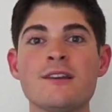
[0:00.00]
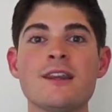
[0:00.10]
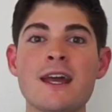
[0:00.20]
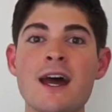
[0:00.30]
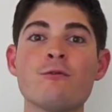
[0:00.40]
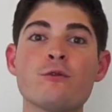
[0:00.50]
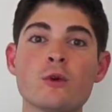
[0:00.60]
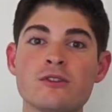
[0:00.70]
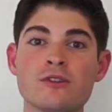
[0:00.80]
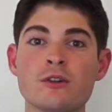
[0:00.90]
they have
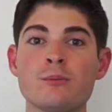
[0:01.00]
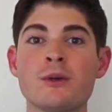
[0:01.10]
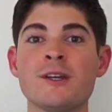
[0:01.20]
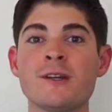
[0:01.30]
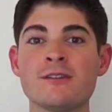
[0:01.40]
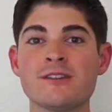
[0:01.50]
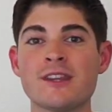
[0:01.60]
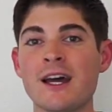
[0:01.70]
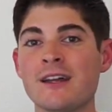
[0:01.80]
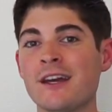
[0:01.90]
voiced their opinions
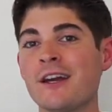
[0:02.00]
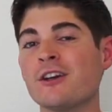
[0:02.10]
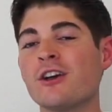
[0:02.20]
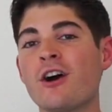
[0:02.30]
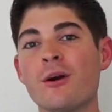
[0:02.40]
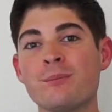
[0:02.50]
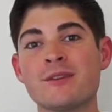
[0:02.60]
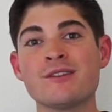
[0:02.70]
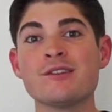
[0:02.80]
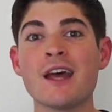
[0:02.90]
that they are
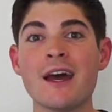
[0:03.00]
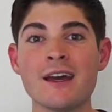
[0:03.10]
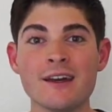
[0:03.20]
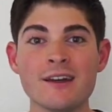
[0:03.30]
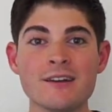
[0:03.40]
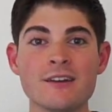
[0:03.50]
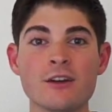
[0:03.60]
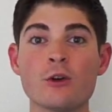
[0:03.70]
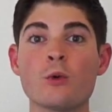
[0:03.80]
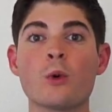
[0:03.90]
upset
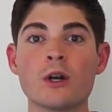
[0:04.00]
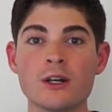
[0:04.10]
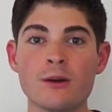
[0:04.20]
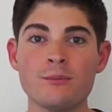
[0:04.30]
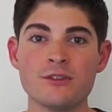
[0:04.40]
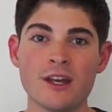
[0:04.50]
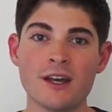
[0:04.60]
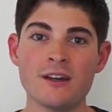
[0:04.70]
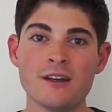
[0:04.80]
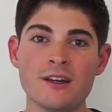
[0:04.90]
or were
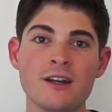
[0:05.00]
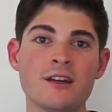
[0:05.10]
upset